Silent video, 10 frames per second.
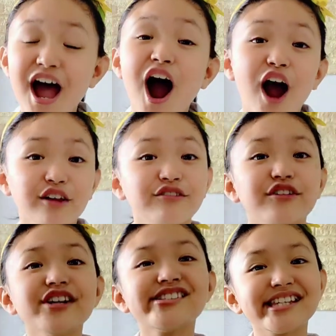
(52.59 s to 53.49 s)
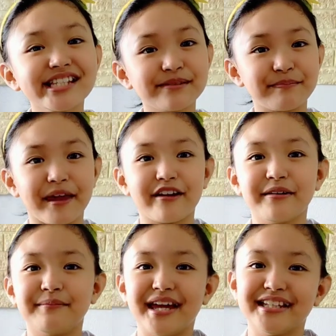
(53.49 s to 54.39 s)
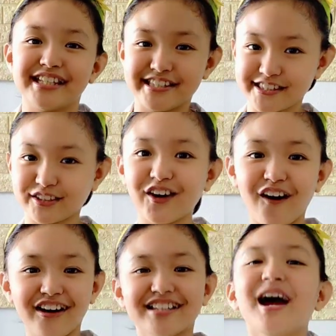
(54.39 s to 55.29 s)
Our first experiment is called